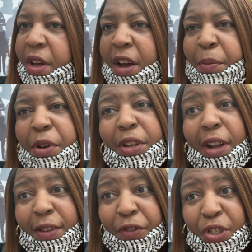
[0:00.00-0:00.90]
I've been
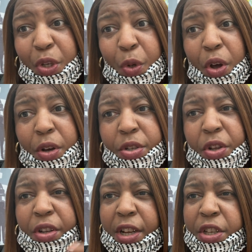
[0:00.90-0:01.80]
online for too long, because
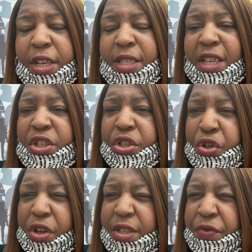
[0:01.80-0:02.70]
online you get such a
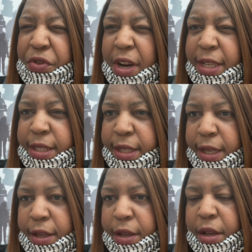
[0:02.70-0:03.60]
choice and variety,